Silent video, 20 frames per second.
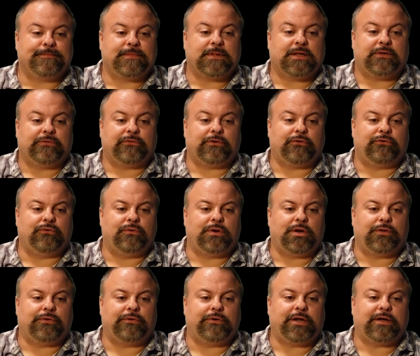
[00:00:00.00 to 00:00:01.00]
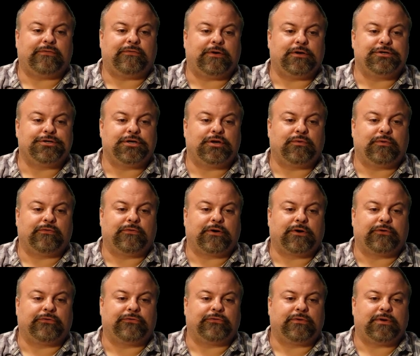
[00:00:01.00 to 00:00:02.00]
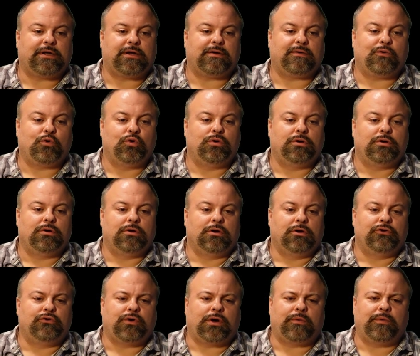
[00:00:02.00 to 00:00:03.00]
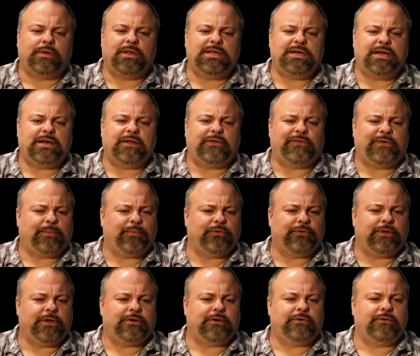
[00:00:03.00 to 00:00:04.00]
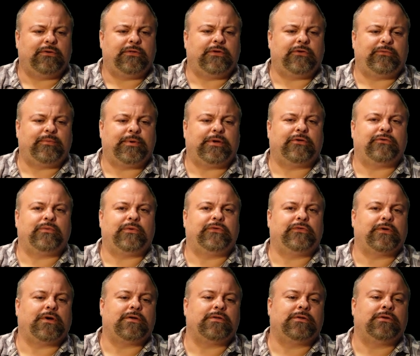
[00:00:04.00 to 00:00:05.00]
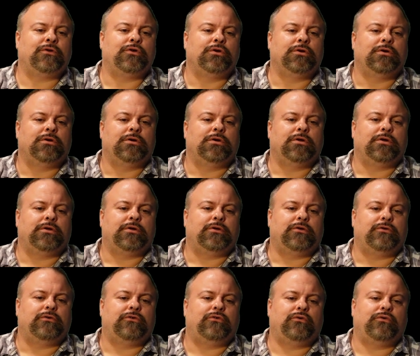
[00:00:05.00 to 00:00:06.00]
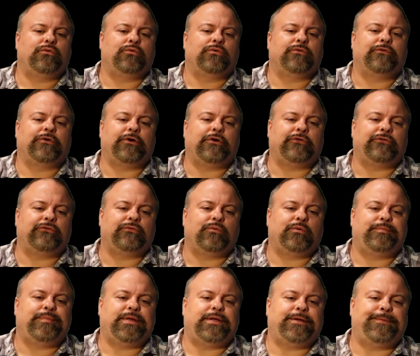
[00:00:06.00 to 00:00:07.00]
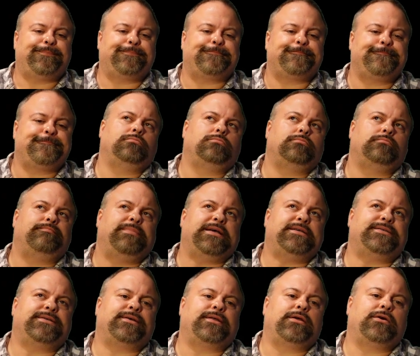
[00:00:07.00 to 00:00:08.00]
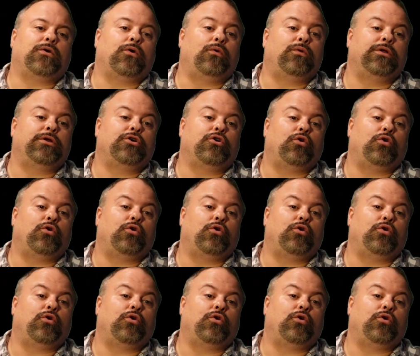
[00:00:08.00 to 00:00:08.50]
So I'll do another def function reverse. Now, do I really need a subroutine to do this? Because we saw that doing reverse would be basically colon